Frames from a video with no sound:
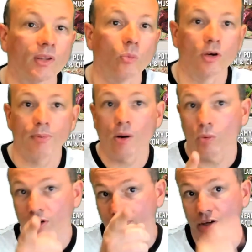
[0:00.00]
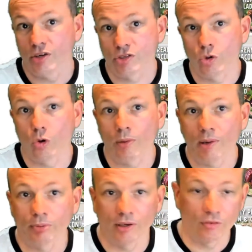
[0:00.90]
What about one of those gourmet
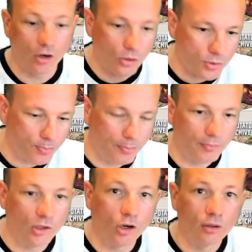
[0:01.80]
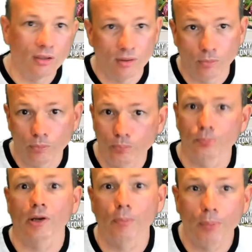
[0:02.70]
bread rolls?
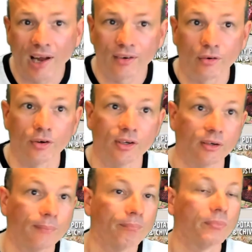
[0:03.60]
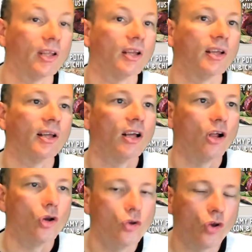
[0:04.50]
Bit of butter on it.
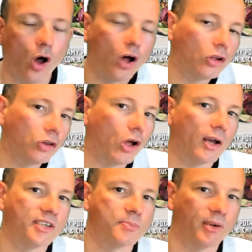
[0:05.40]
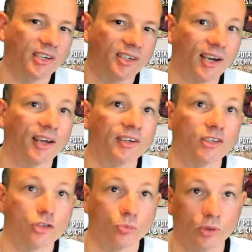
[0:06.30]
Not a lot has been done
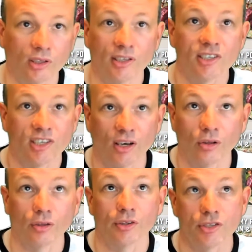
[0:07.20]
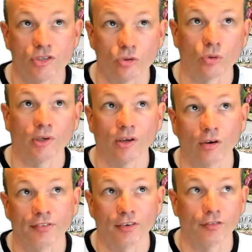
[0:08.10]
to really tell the story
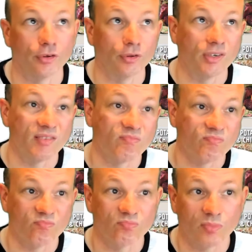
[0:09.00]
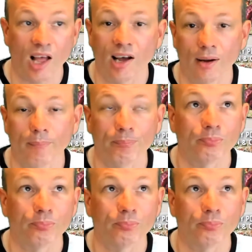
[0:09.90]
of the food at